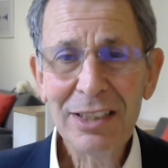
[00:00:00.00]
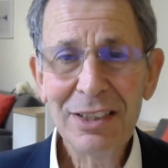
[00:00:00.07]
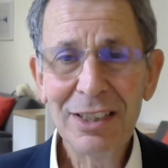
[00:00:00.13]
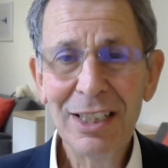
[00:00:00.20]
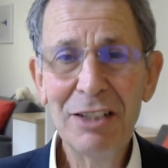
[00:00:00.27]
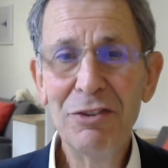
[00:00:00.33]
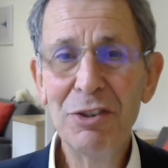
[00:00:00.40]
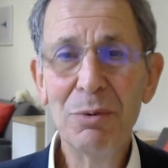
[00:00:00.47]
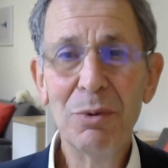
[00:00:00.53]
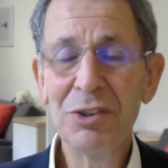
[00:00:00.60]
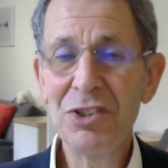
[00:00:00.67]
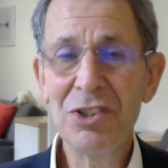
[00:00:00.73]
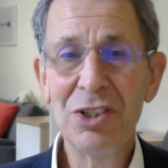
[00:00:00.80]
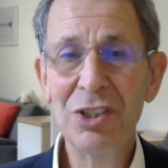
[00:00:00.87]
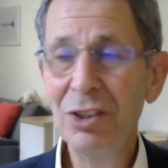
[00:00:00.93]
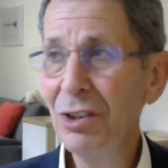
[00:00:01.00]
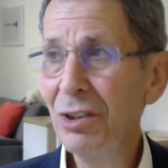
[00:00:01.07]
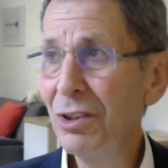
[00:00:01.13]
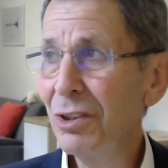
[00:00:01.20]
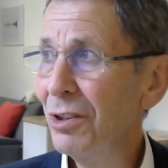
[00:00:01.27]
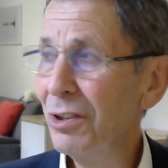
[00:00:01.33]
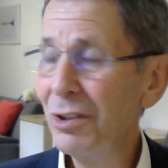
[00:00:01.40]
right? And if you want
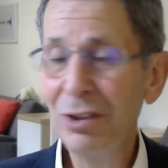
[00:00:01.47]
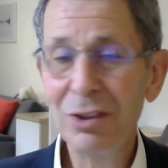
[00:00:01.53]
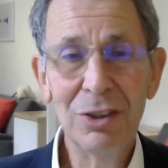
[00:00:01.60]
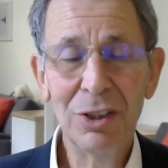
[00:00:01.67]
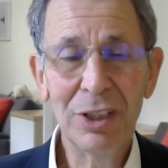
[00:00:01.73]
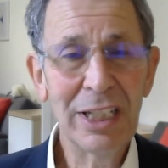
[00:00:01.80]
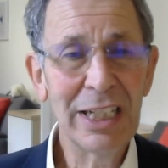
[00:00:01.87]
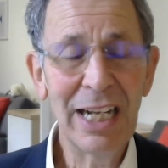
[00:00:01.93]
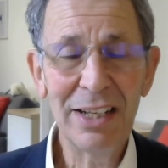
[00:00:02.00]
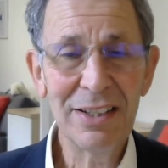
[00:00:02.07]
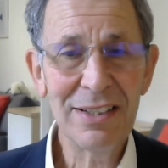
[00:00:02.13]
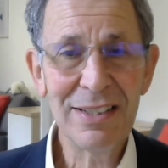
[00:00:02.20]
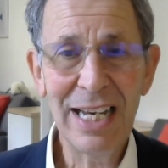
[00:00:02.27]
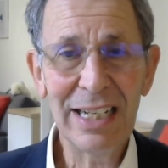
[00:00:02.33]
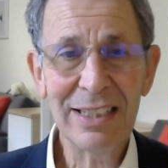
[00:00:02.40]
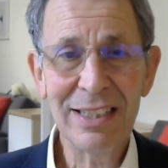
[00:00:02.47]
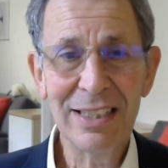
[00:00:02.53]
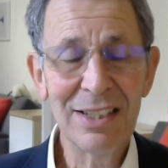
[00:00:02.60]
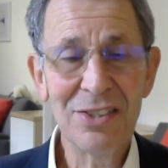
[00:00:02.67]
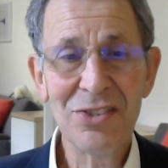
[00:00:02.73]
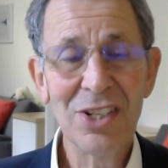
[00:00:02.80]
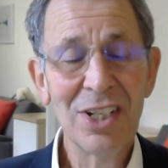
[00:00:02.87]
to look in other
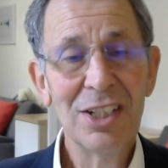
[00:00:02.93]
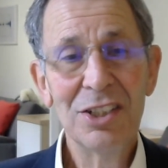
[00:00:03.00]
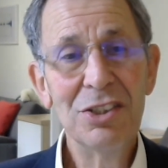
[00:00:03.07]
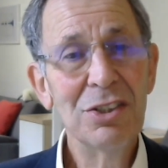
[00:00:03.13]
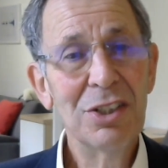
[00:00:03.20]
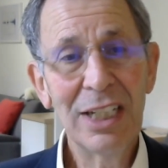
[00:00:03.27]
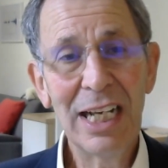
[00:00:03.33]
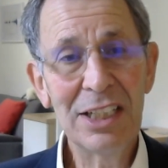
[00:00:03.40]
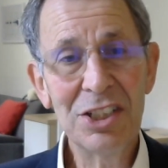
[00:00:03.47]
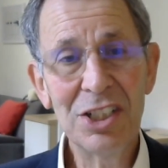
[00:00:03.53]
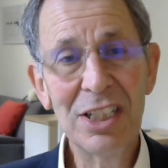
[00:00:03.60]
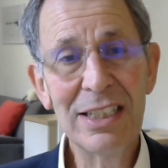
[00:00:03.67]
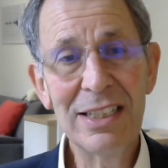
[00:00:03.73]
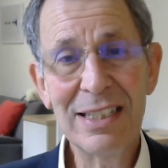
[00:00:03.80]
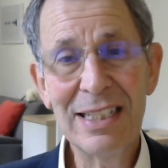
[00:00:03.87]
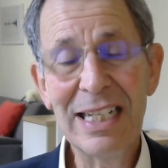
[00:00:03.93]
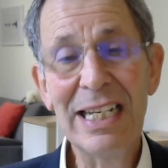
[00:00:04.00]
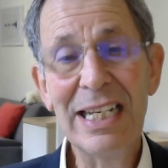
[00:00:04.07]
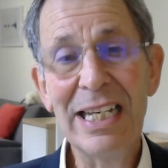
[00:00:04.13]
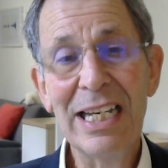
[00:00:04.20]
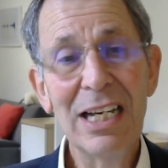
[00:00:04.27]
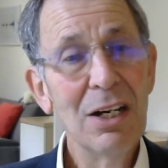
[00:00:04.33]
sectors, you can actually
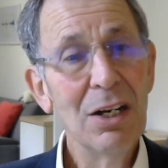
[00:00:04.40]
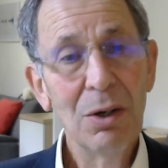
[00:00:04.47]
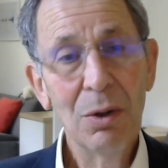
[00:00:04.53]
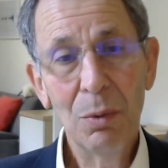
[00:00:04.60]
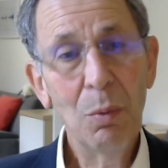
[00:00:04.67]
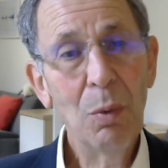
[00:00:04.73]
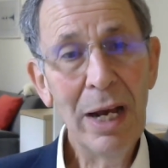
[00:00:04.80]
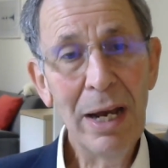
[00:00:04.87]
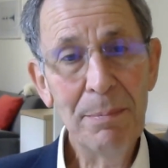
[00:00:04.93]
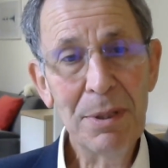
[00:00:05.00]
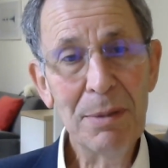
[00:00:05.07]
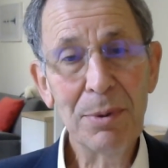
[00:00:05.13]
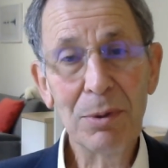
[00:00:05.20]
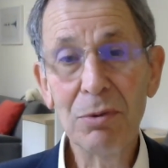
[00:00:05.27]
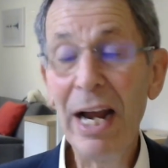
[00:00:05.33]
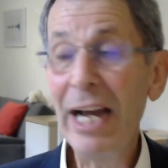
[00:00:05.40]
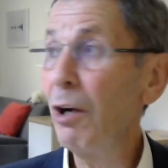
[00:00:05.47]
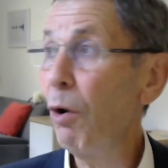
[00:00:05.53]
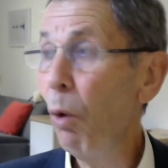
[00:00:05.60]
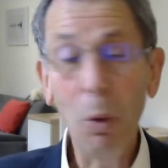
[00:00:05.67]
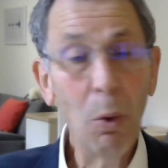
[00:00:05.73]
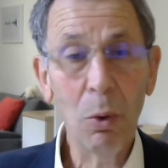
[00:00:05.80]
see where people
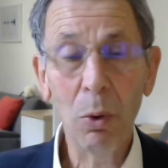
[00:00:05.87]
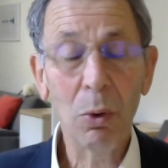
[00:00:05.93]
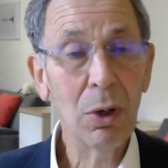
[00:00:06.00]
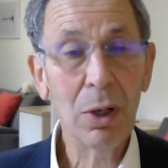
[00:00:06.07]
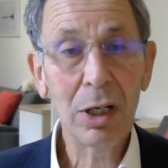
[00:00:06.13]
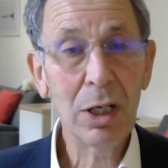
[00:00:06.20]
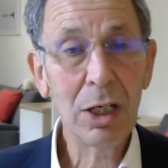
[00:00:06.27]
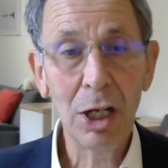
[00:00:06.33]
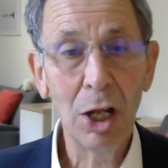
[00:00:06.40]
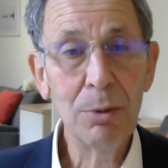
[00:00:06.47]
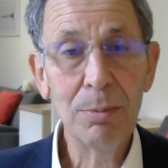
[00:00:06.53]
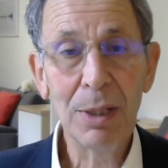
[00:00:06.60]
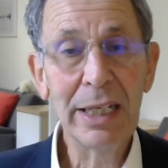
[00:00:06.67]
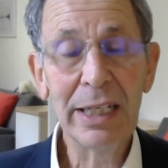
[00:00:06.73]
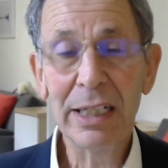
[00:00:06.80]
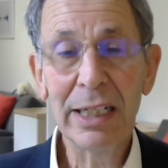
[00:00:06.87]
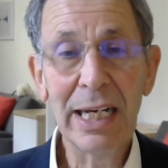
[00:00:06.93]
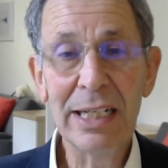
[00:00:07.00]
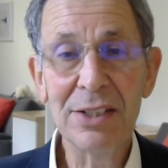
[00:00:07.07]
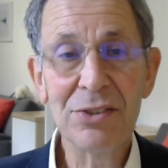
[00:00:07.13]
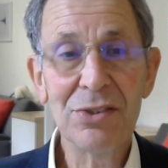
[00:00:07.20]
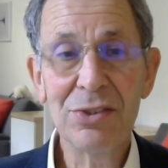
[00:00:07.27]
rank or globally
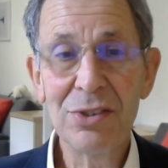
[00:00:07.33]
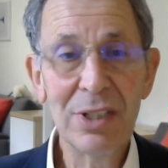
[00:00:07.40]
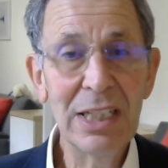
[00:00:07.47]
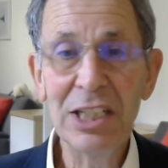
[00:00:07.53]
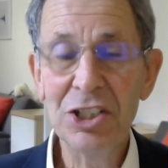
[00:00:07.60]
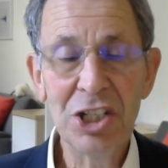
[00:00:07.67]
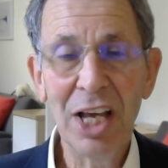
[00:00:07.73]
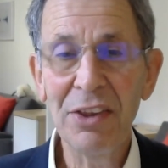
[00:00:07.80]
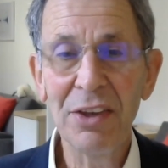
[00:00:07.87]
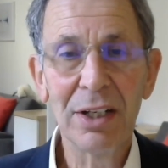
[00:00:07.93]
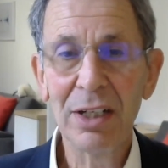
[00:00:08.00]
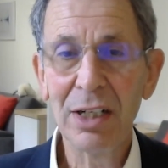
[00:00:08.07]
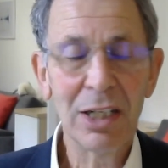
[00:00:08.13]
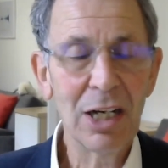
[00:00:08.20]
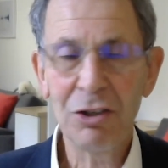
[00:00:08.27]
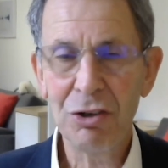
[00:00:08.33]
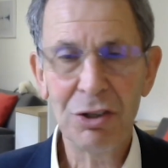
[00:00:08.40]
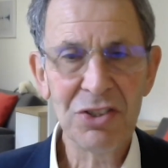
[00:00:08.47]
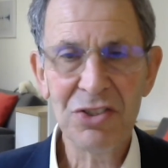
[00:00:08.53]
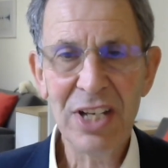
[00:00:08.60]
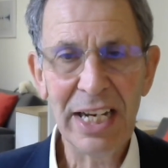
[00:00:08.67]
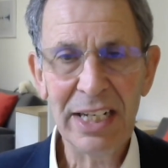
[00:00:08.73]
against each other
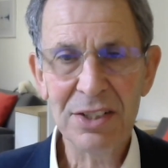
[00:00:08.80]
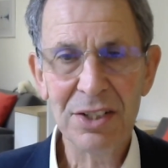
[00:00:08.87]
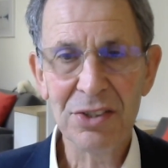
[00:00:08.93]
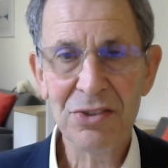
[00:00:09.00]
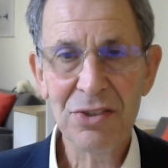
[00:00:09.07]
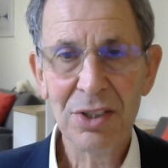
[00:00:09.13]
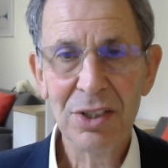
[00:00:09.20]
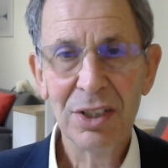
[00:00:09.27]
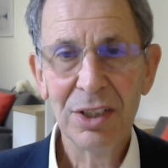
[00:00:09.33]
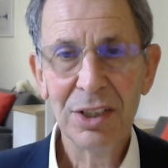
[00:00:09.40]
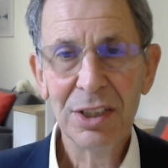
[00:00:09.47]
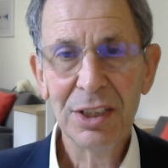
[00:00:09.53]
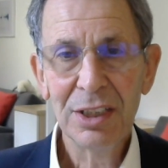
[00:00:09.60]
across sectors.